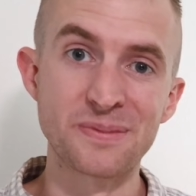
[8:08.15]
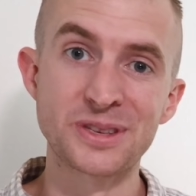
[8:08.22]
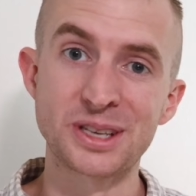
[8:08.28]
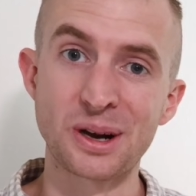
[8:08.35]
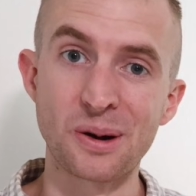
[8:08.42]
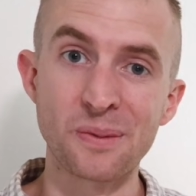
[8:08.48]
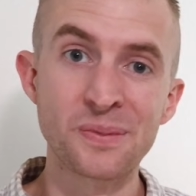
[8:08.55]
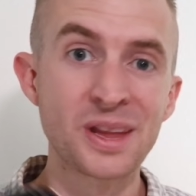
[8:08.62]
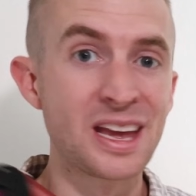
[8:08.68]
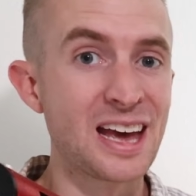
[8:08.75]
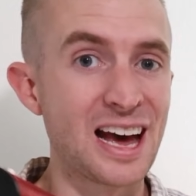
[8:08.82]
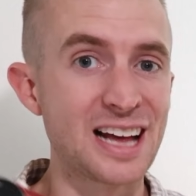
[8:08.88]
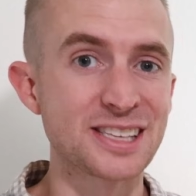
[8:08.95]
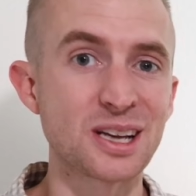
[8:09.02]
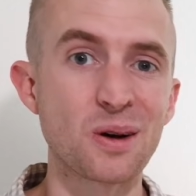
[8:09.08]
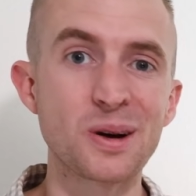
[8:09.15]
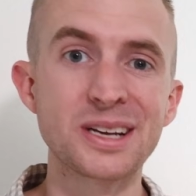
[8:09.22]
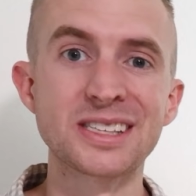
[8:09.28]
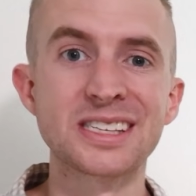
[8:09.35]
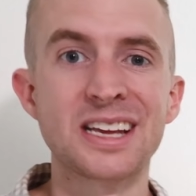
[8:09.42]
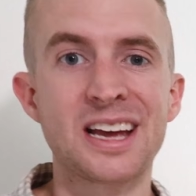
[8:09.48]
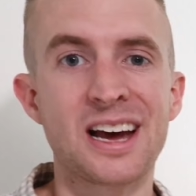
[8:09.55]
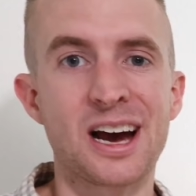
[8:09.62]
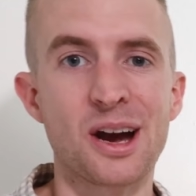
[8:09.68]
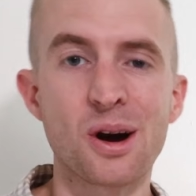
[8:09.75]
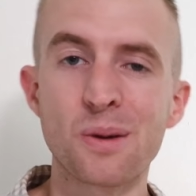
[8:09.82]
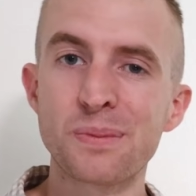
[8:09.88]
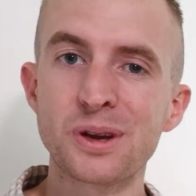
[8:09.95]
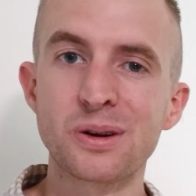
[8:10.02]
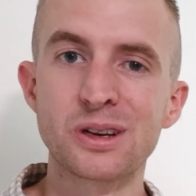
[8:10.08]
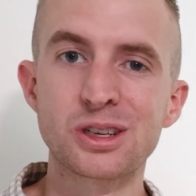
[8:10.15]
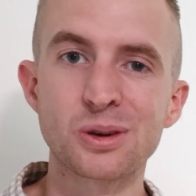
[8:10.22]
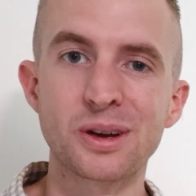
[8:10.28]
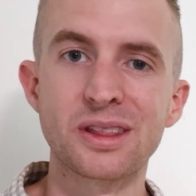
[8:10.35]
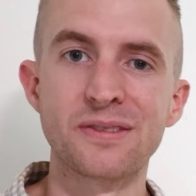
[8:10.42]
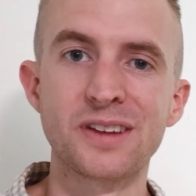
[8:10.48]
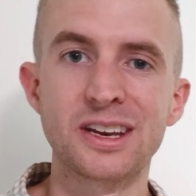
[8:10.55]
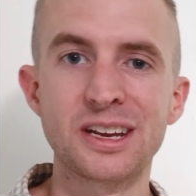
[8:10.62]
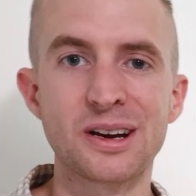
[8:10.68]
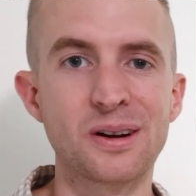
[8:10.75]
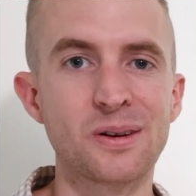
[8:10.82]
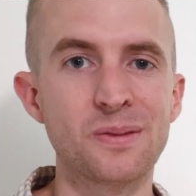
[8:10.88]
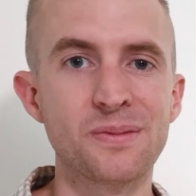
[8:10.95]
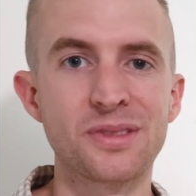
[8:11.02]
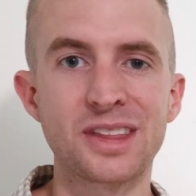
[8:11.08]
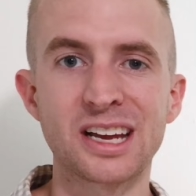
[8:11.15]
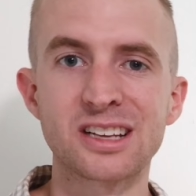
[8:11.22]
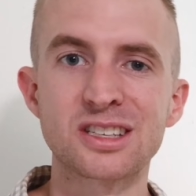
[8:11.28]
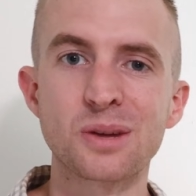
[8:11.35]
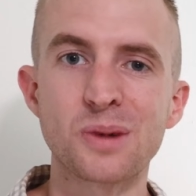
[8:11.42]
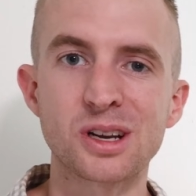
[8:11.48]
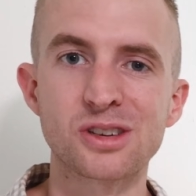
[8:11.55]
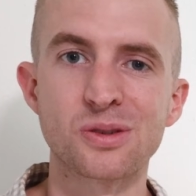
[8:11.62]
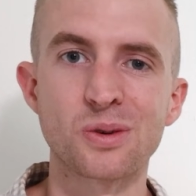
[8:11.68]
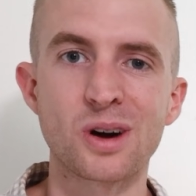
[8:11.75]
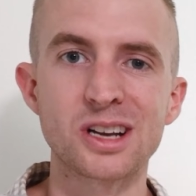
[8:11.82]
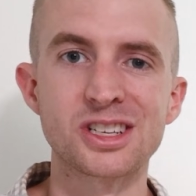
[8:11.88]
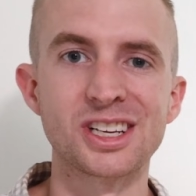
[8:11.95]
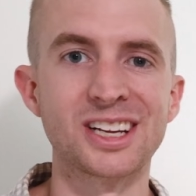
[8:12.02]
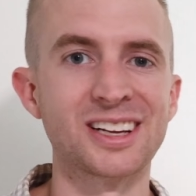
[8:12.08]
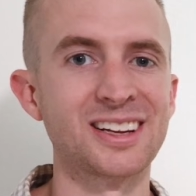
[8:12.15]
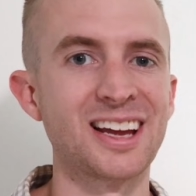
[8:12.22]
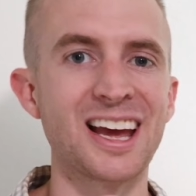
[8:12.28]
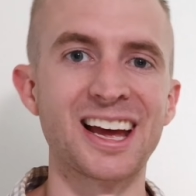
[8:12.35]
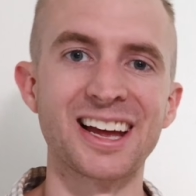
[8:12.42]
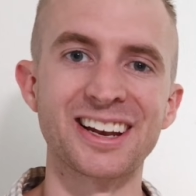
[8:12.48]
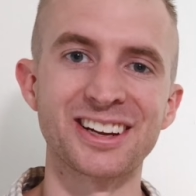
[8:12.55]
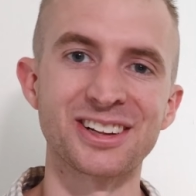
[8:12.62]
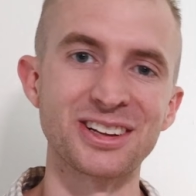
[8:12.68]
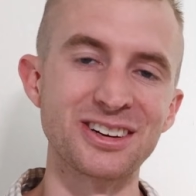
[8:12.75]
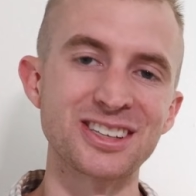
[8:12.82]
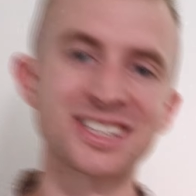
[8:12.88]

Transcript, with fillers: So, as always, I hope you enjoyed the video. Thanks so much for watching and clear